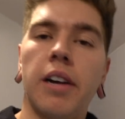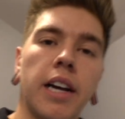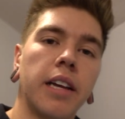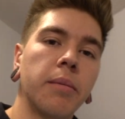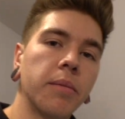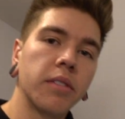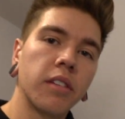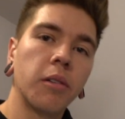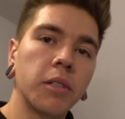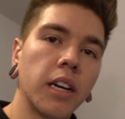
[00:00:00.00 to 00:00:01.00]
I am
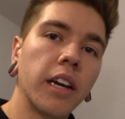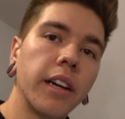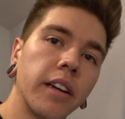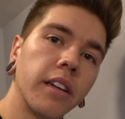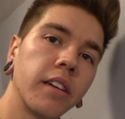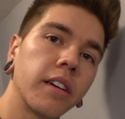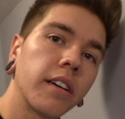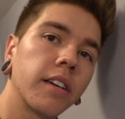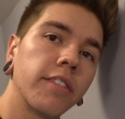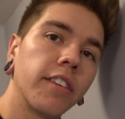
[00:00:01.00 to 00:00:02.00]
so tired.
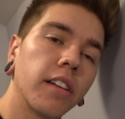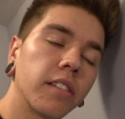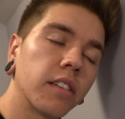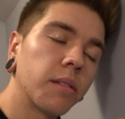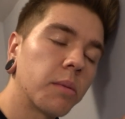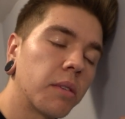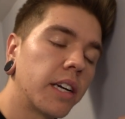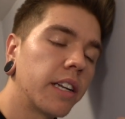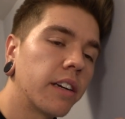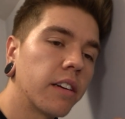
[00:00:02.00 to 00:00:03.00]
I could fall asleep
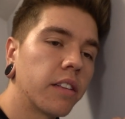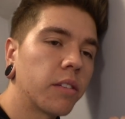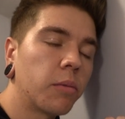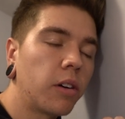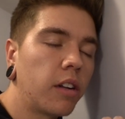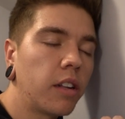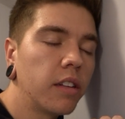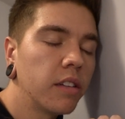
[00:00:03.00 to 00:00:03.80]
right here on this wall.